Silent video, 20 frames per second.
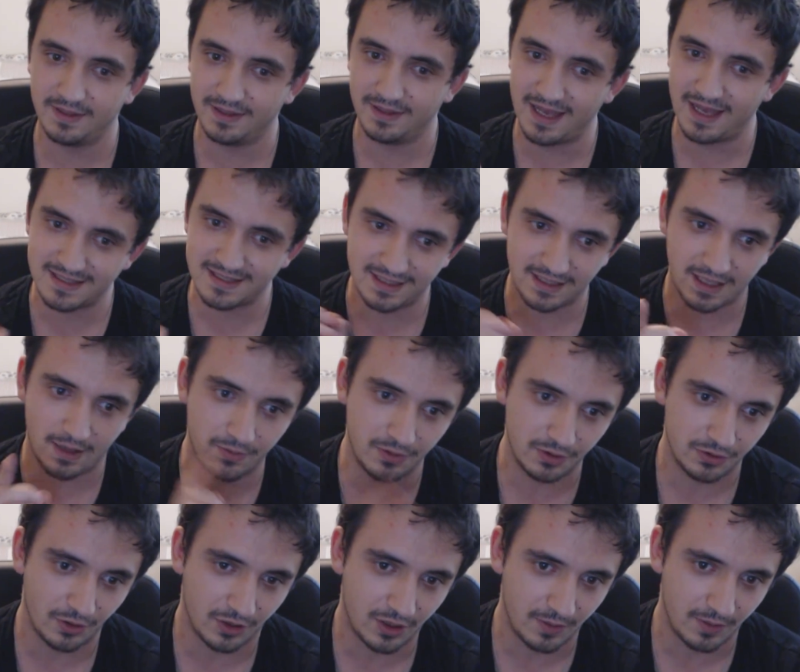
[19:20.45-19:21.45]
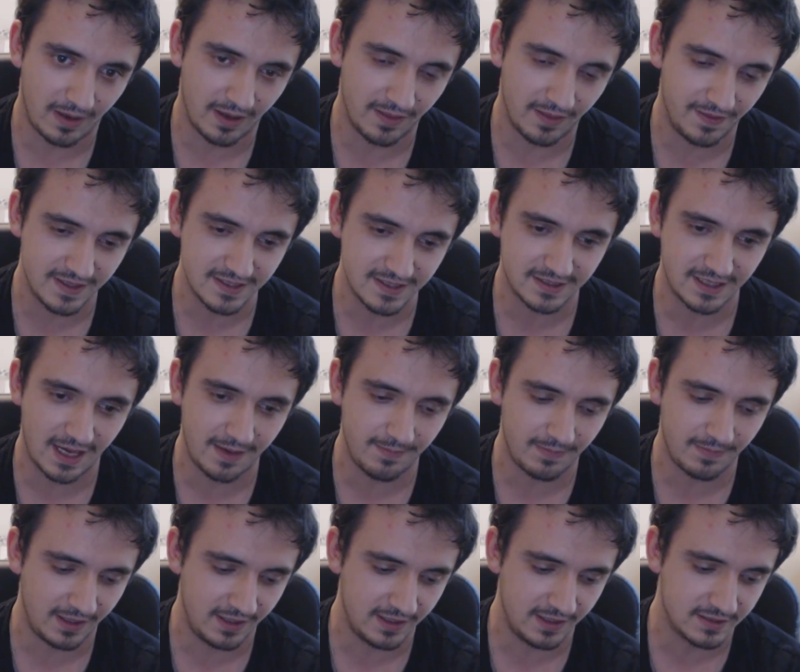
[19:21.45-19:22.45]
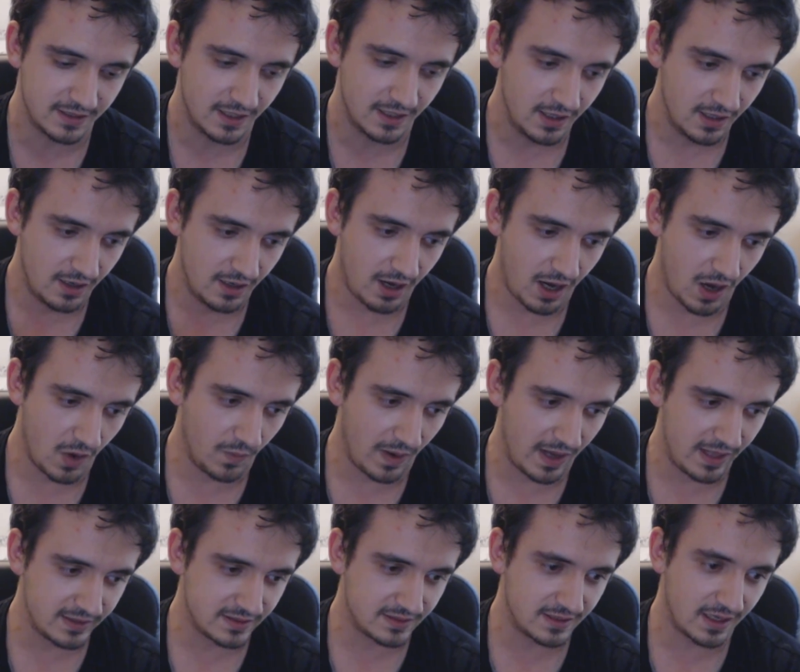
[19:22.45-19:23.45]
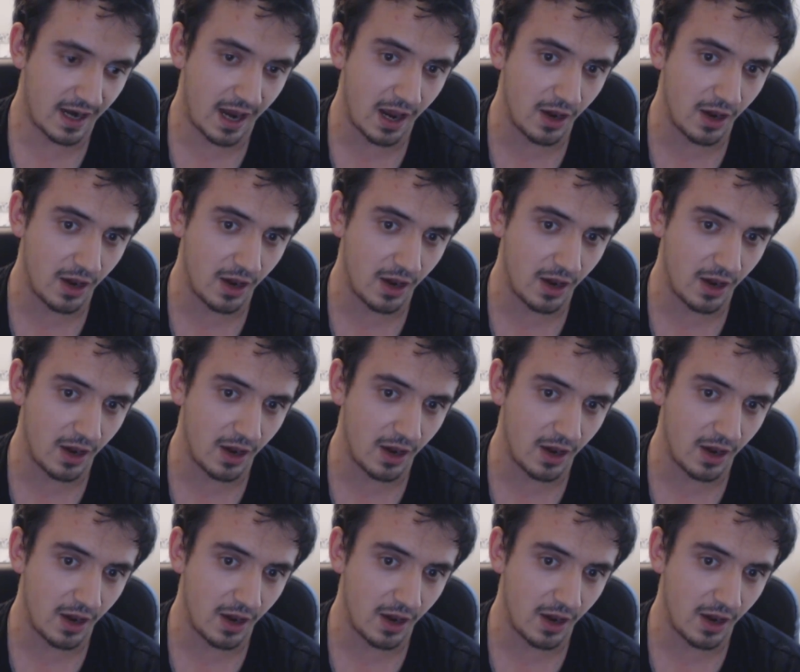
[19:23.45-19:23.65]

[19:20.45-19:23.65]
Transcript: The last thing I want to talk about this game is WildStar.